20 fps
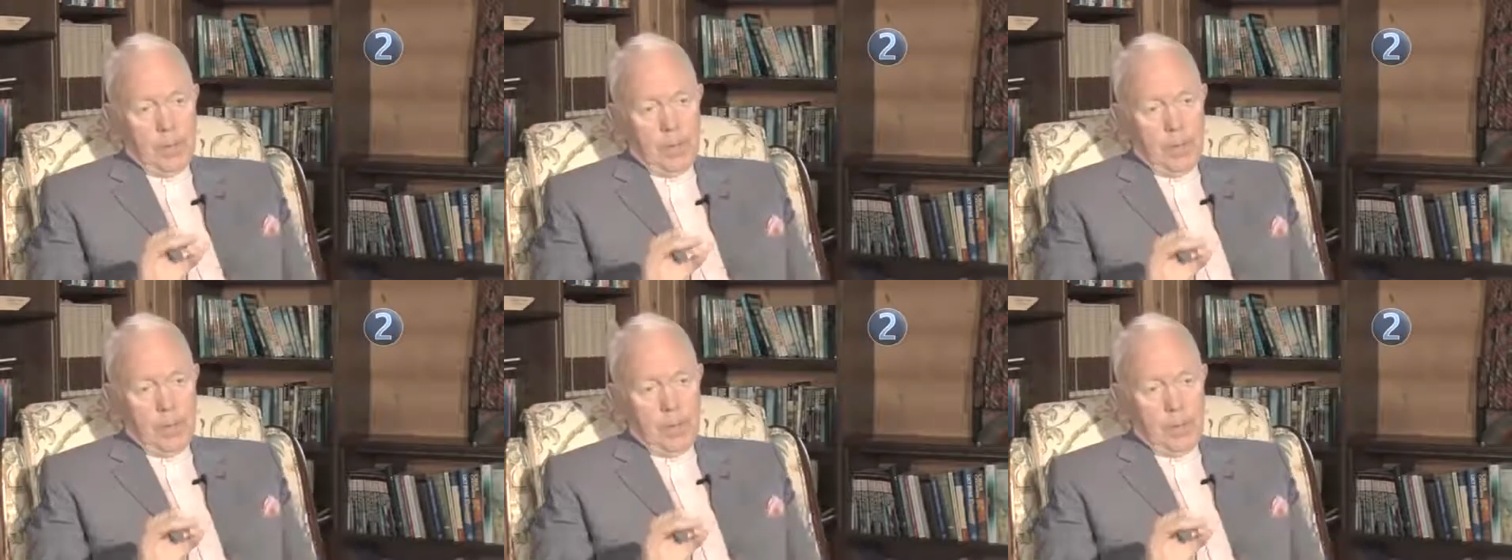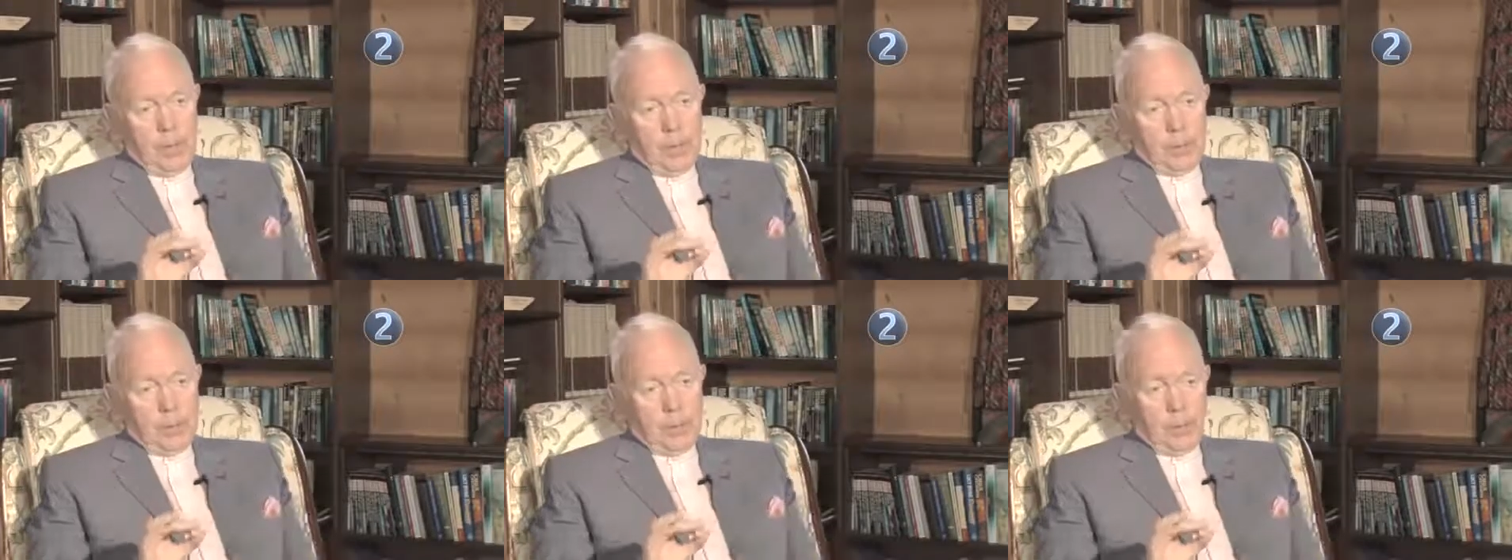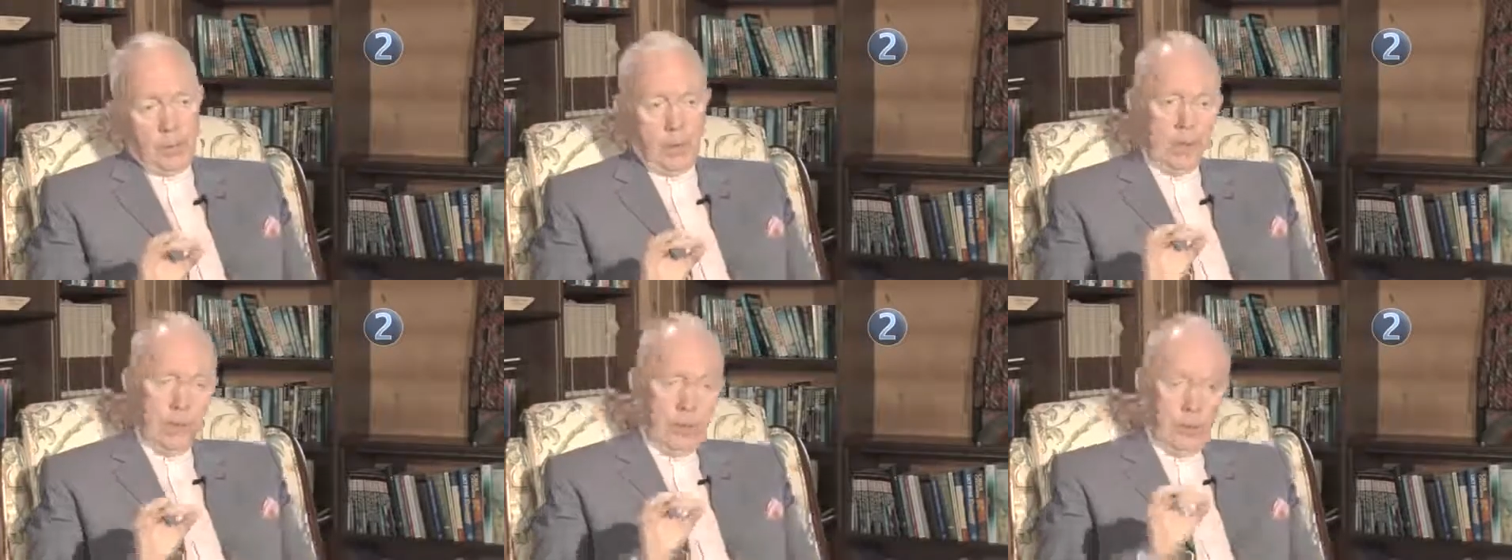And
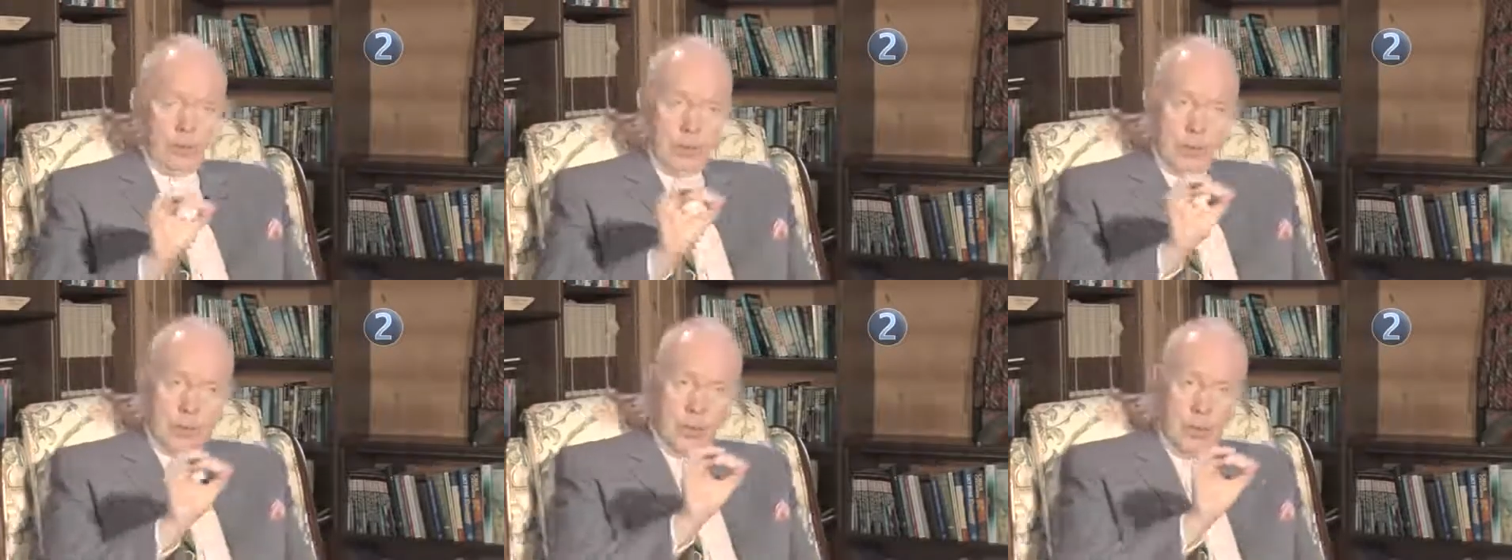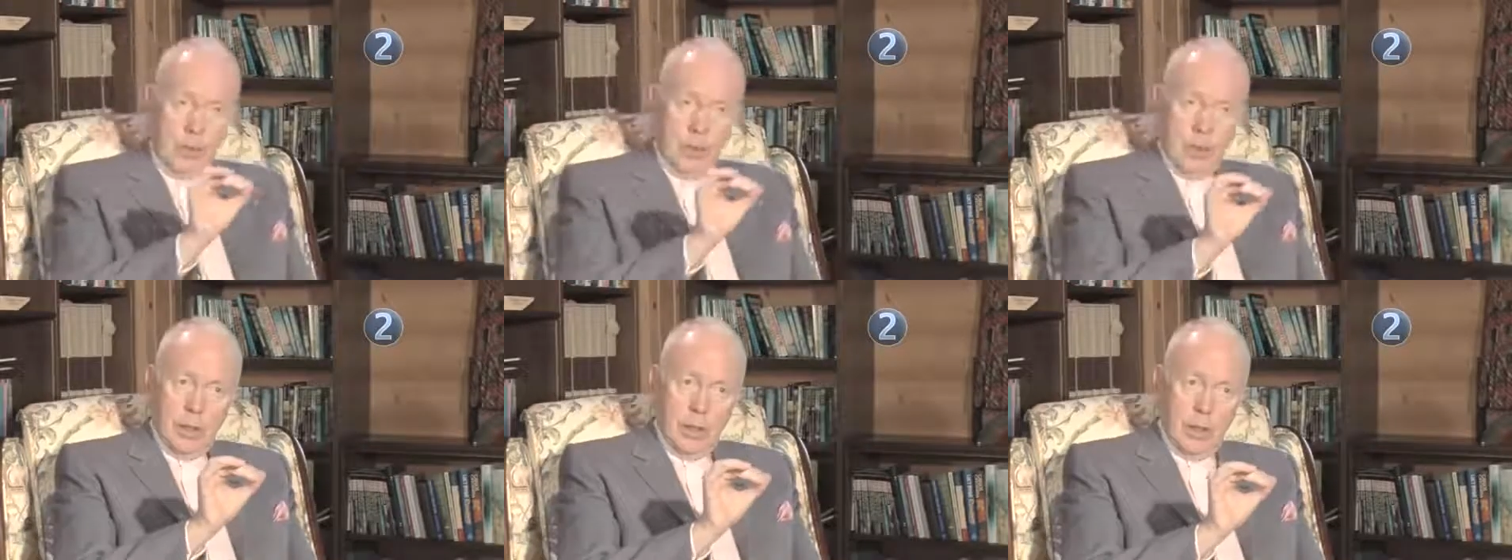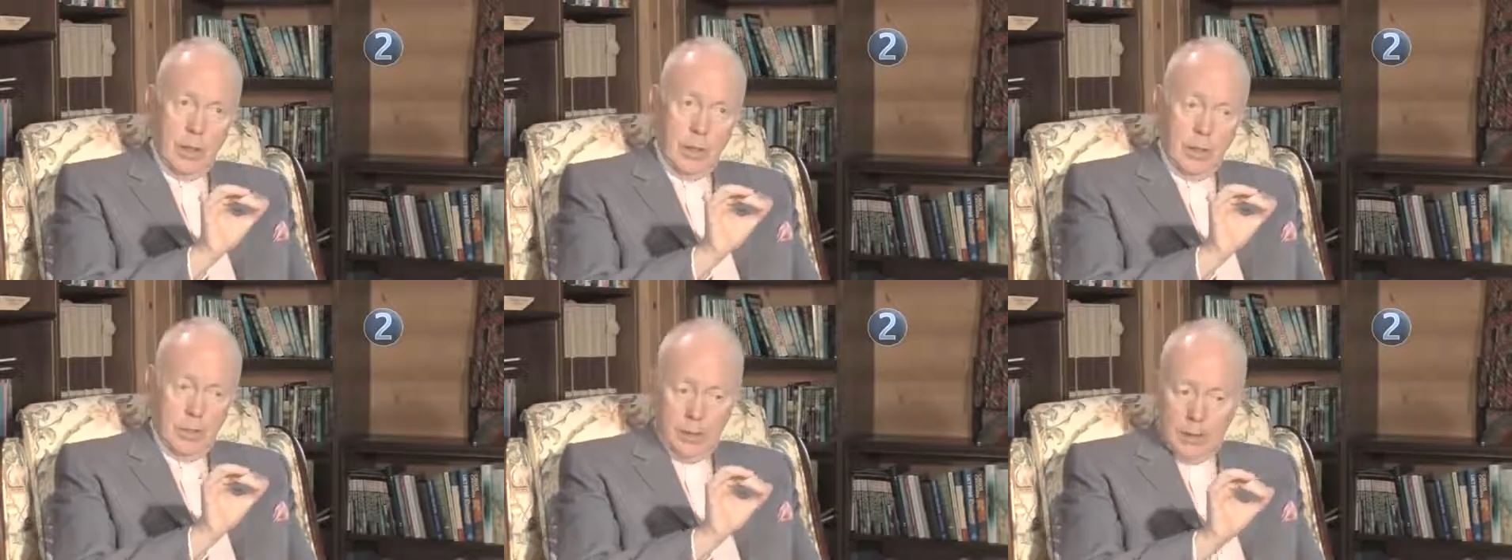quite obviously,
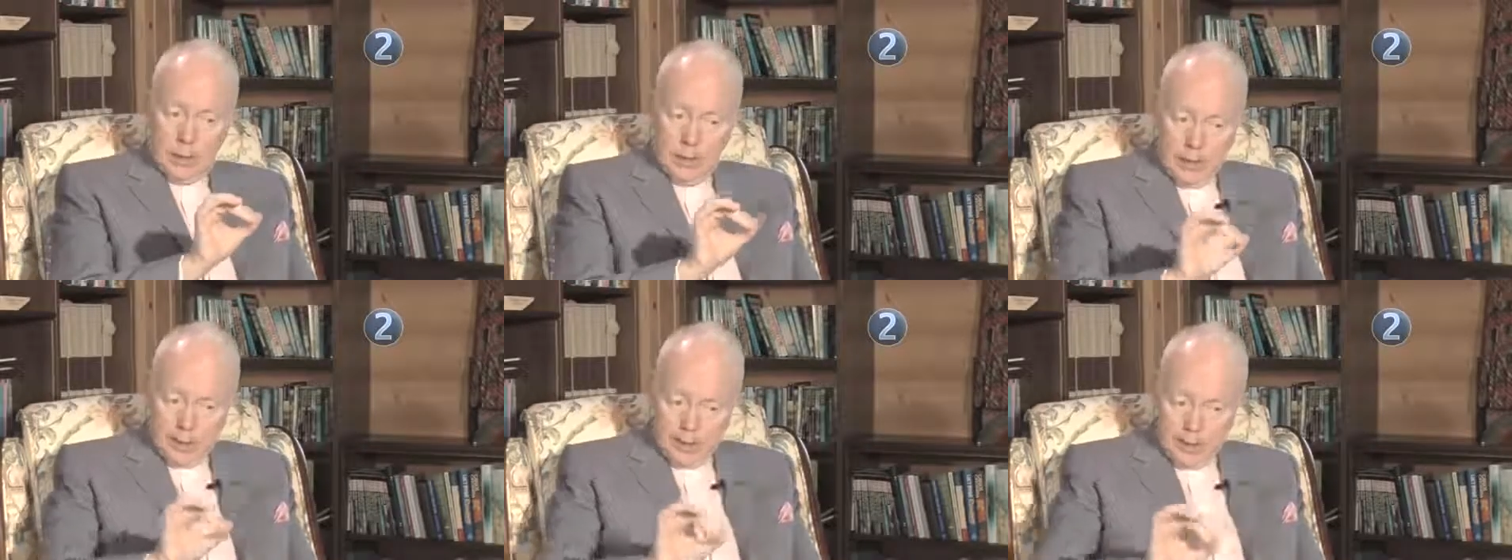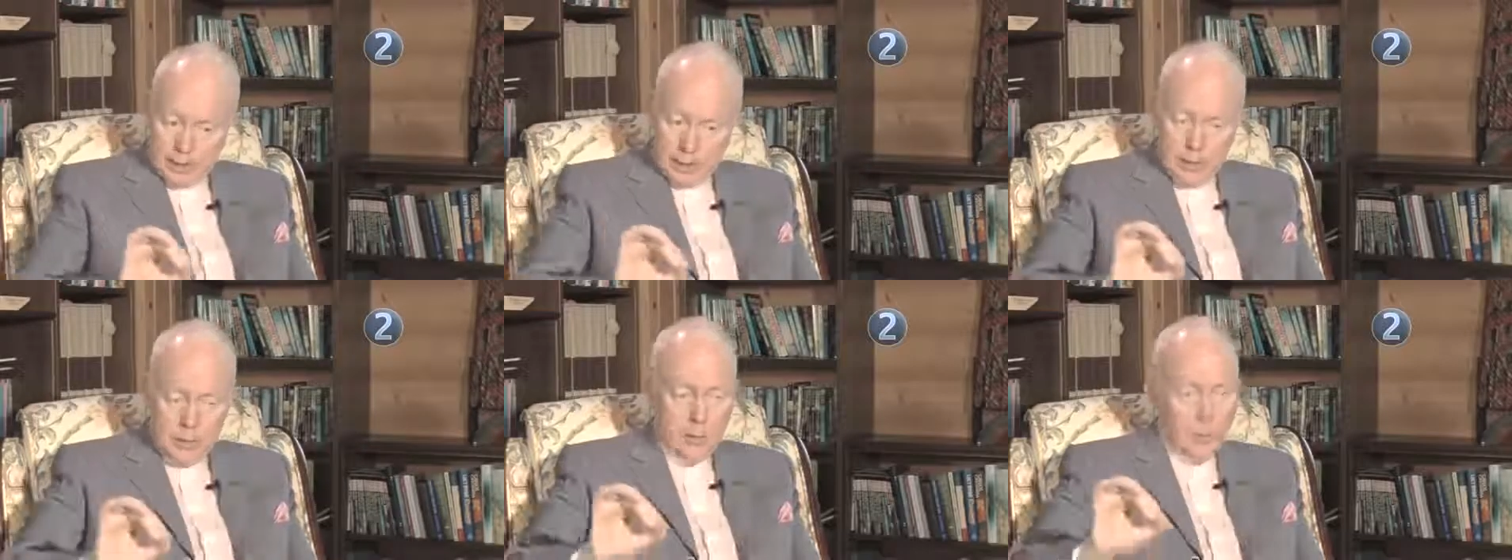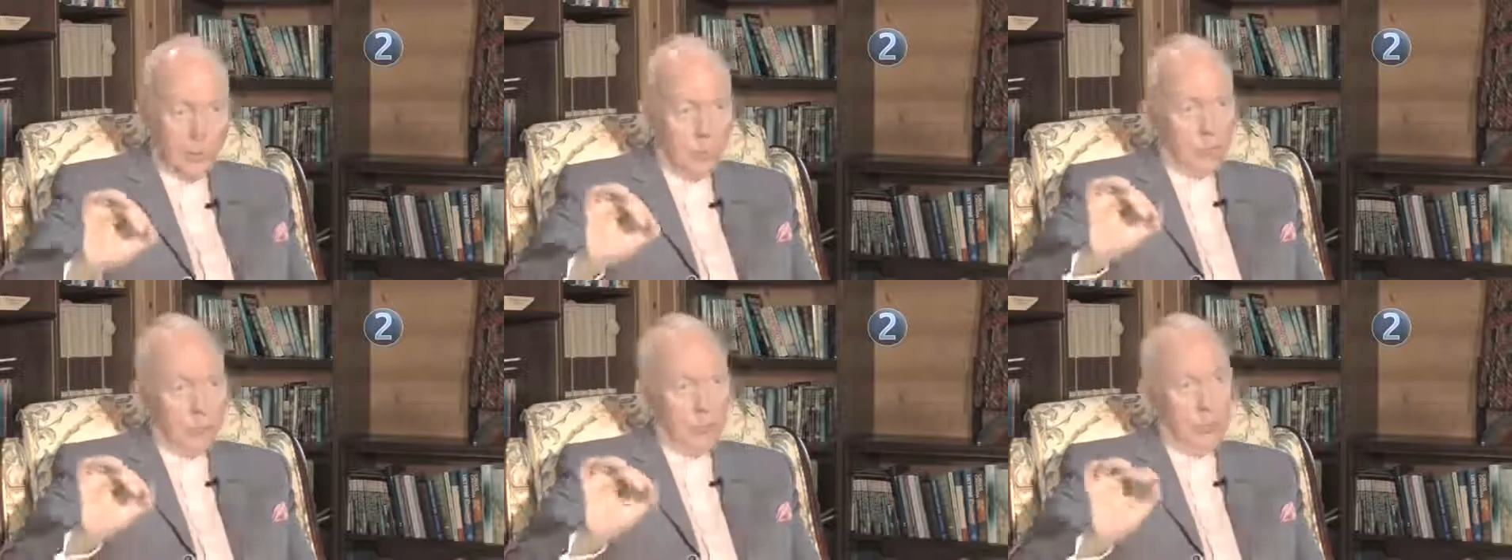
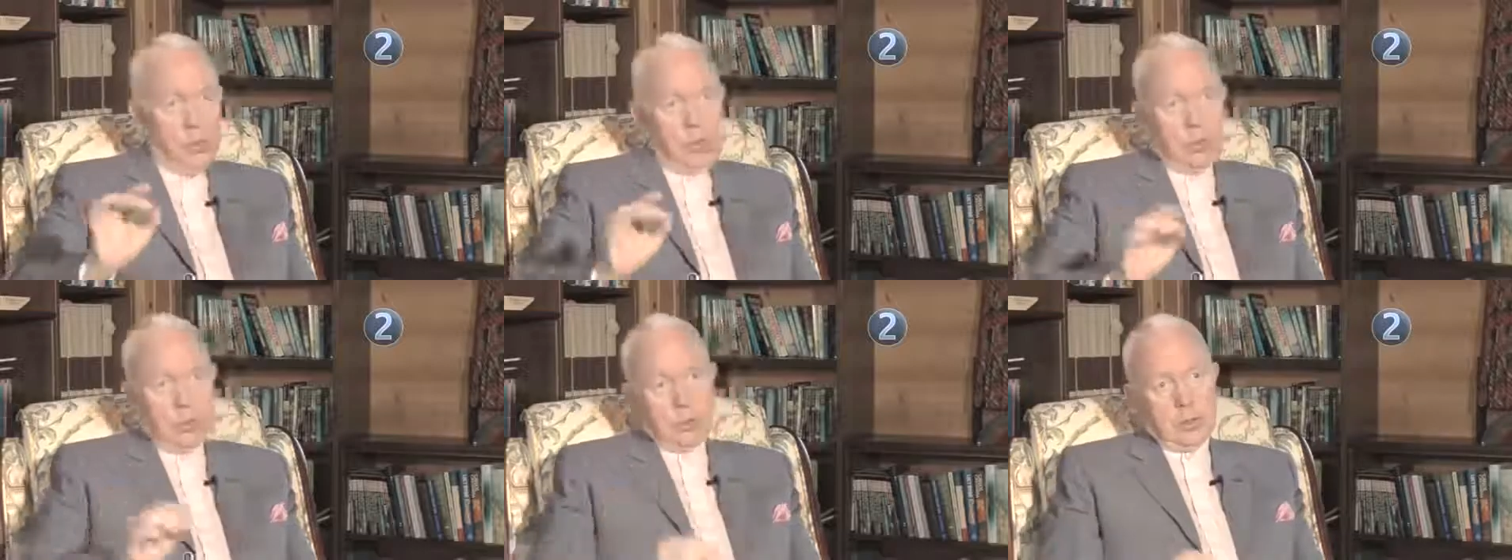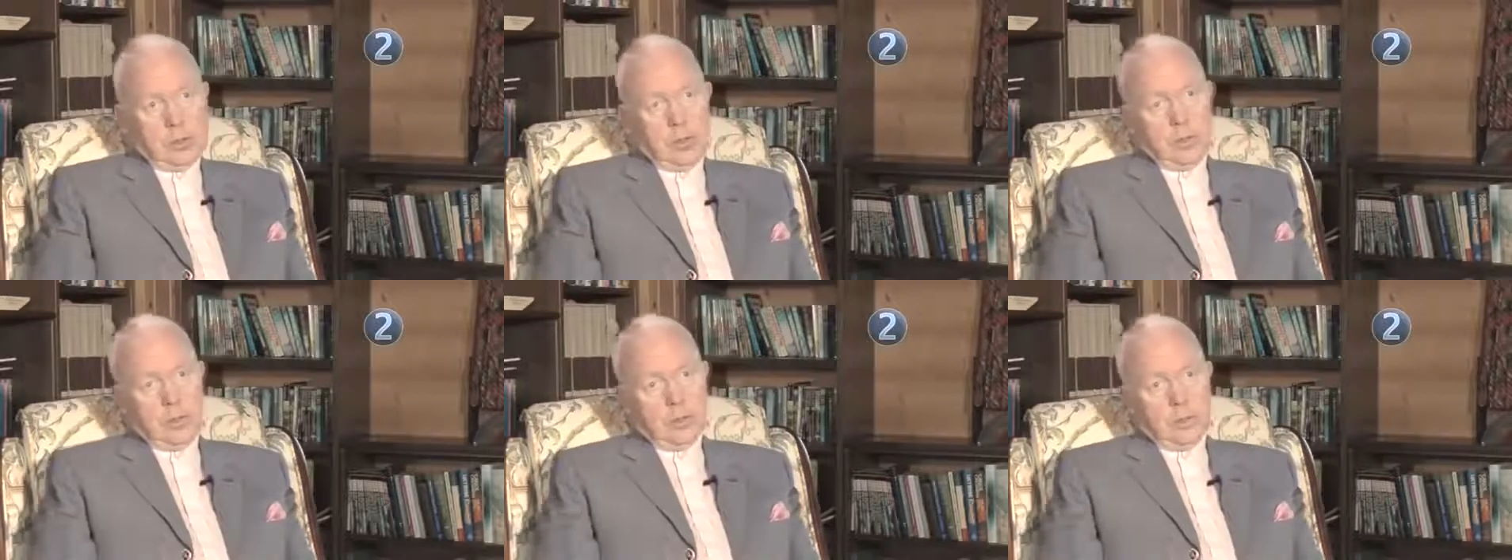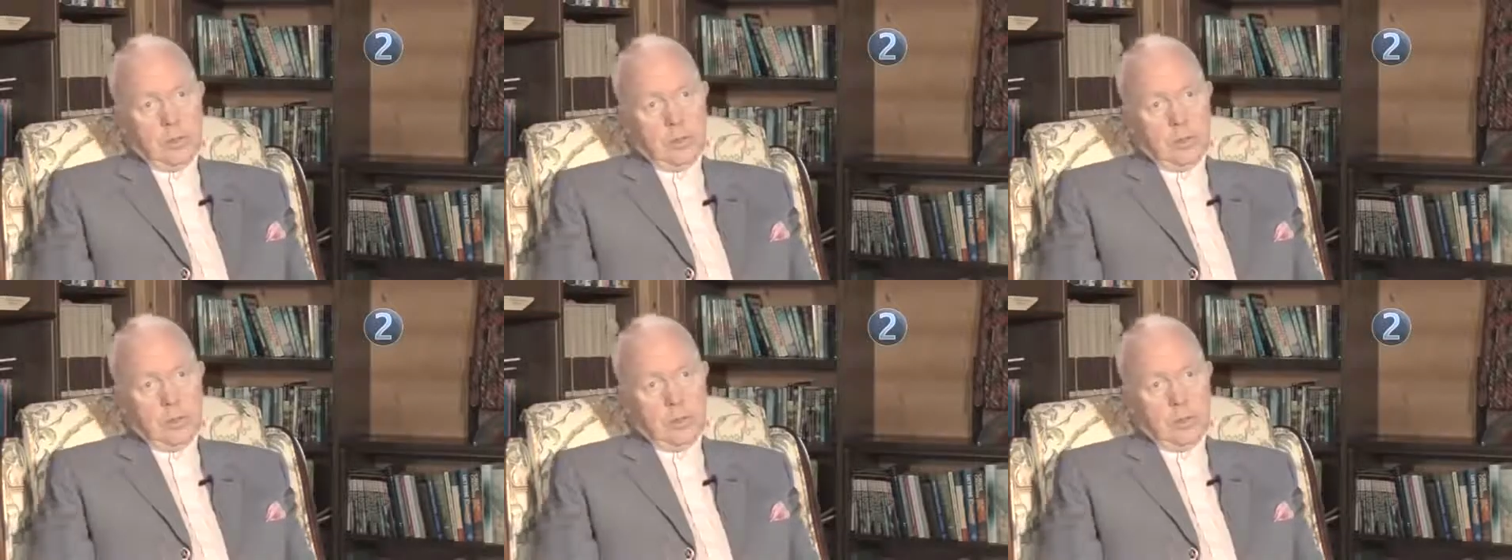lines worked.